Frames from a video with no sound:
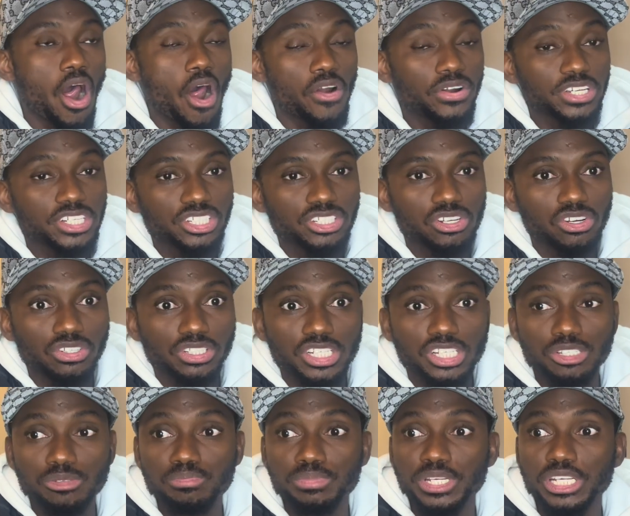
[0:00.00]
Arne Slot
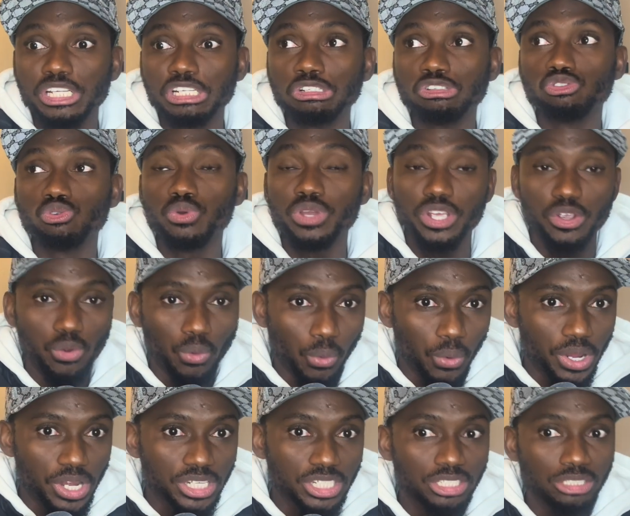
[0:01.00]
is doing
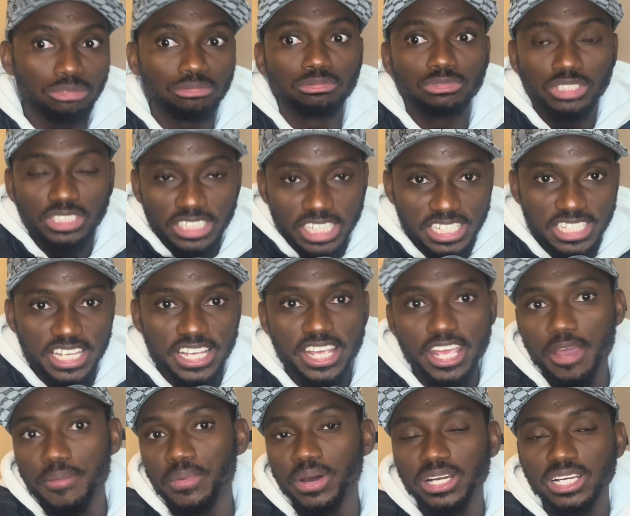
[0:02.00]
great since he
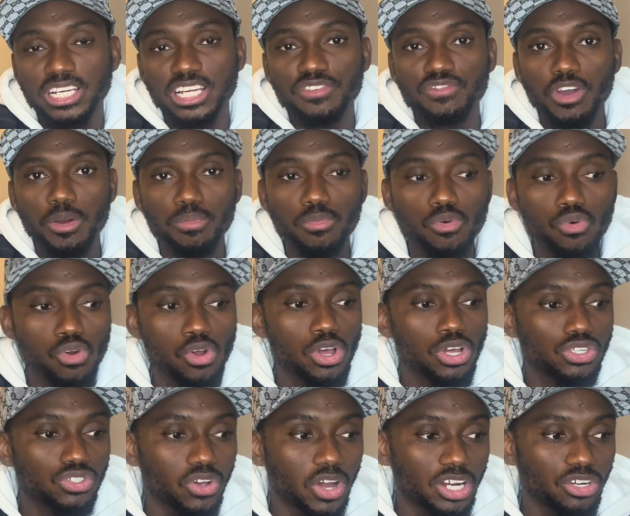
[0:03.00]
came at Liverpool.
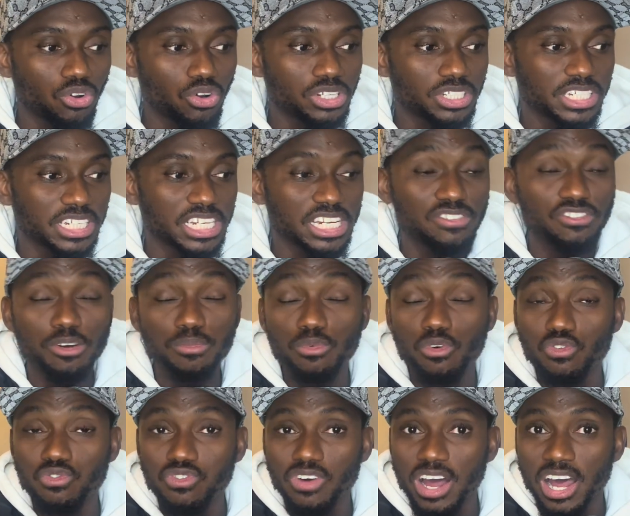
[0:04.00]
So, I don't think
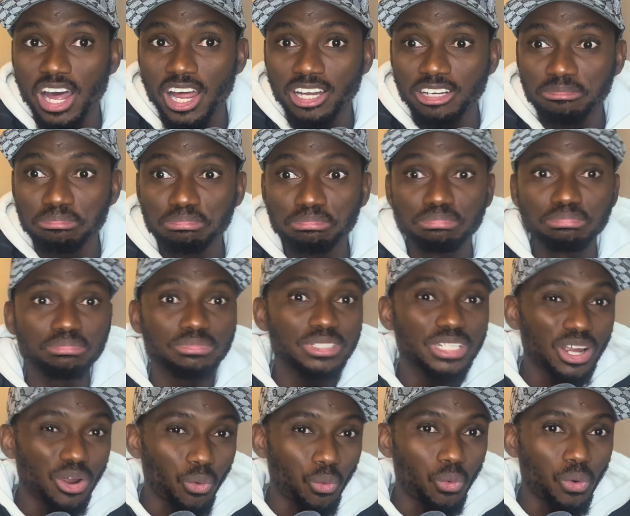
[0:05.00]
Liverpool fan
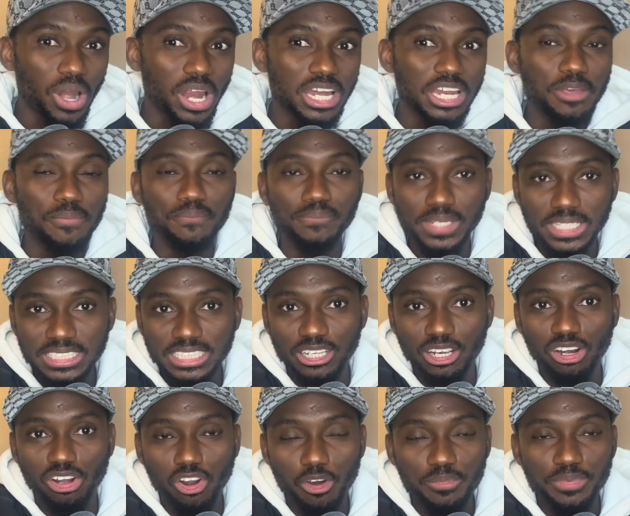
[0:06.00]
really missing
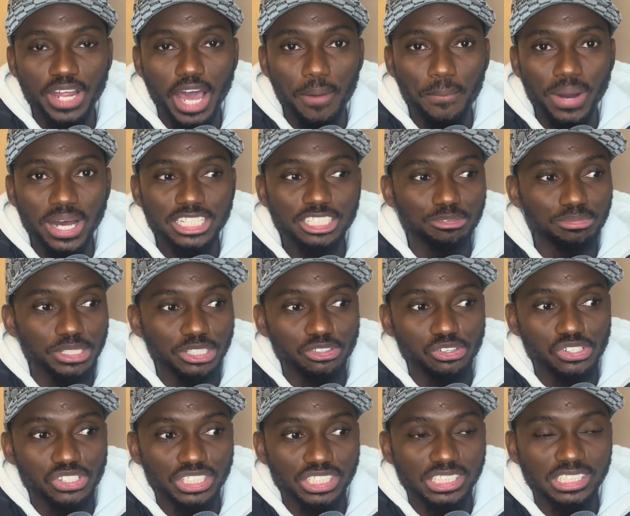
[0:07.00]
club that much
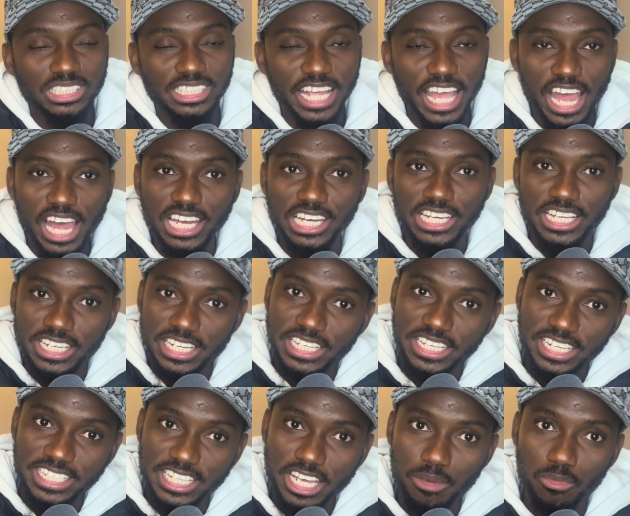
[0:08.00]
because they are leading
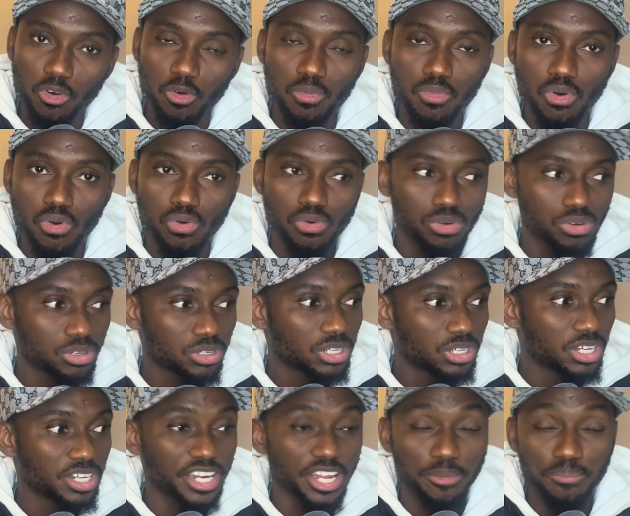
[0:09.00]
the table, bro.
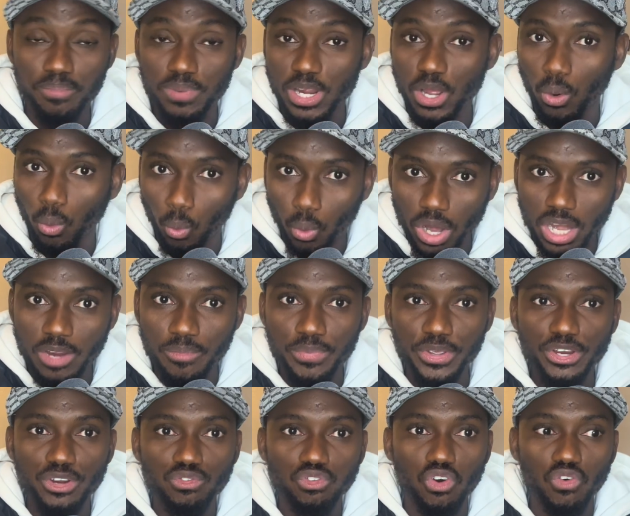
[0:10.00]
They play on really
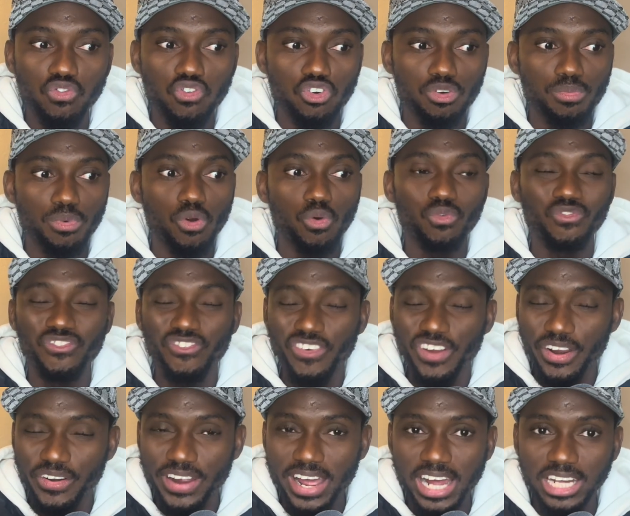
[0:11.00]
beautiful football,
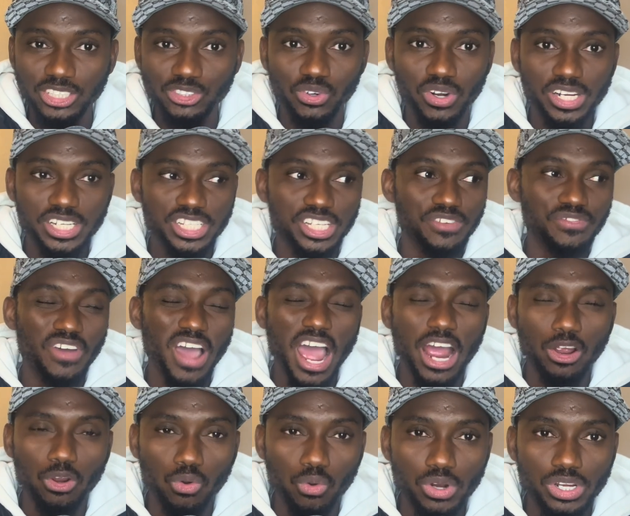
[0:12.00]
very attractive,
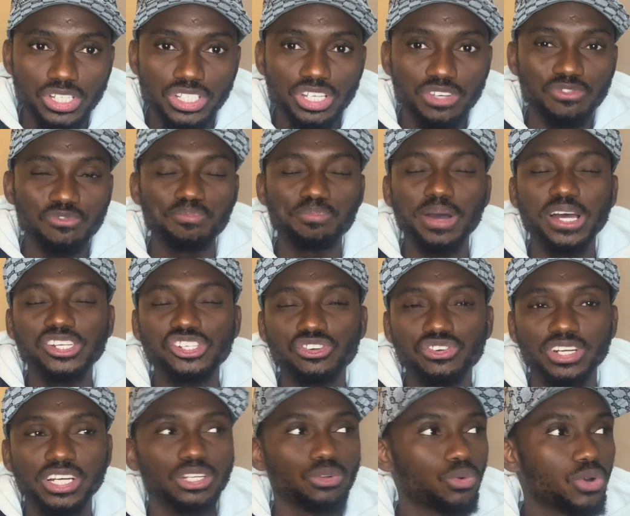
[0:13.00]
aggressive,
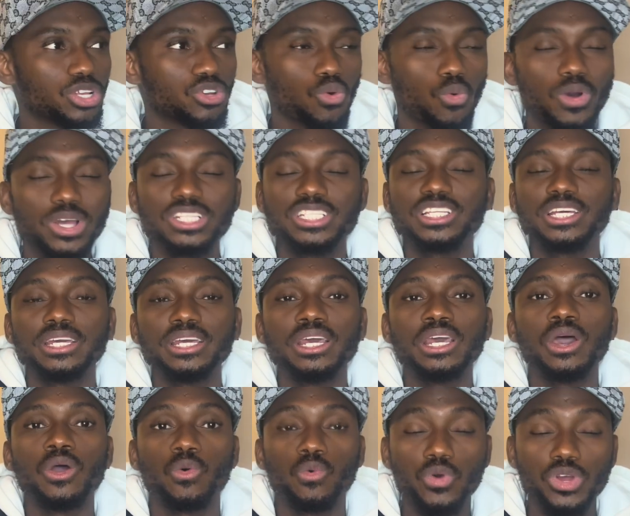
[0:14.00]
passionate. When you watch
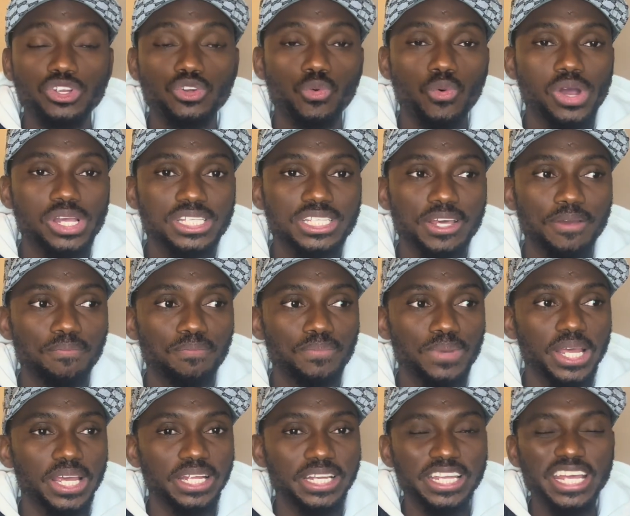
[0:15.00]
them
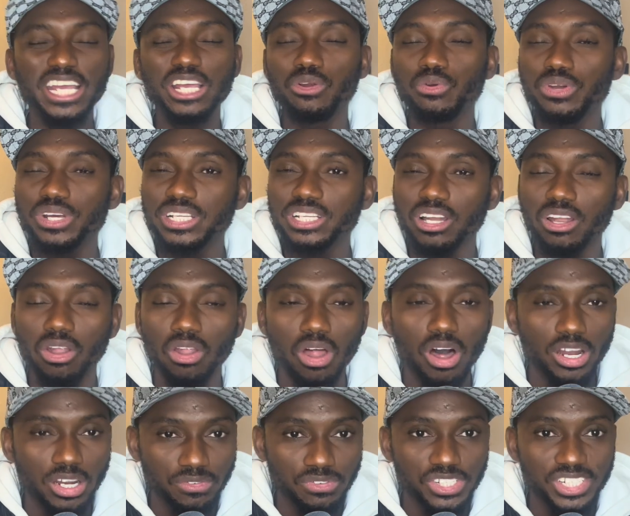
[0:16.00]
play, they create a
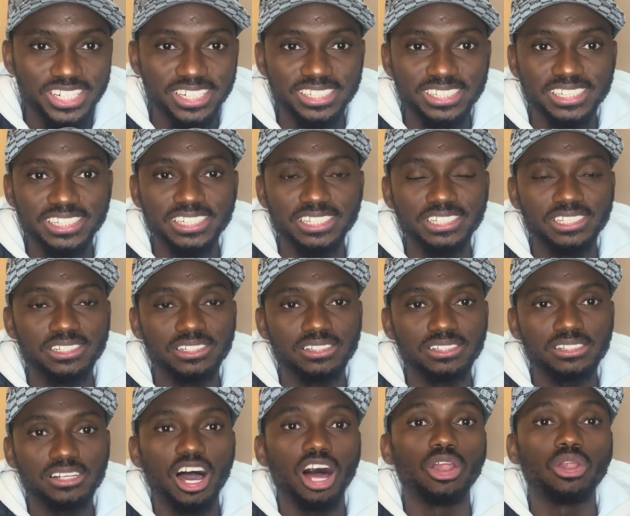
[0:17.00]
lot of chances.
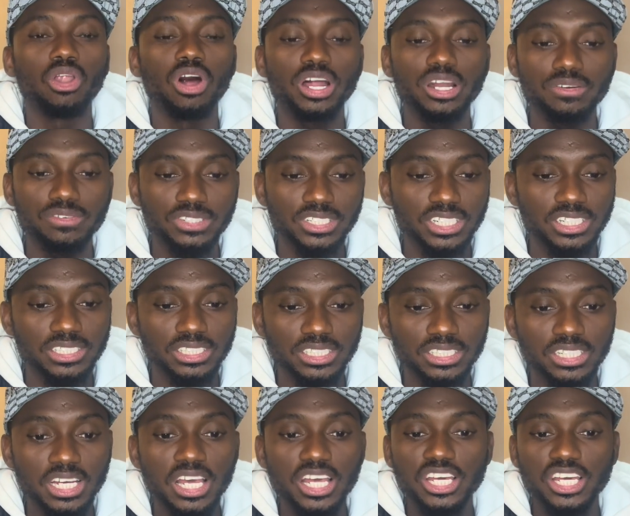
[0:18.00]
A lot of chances.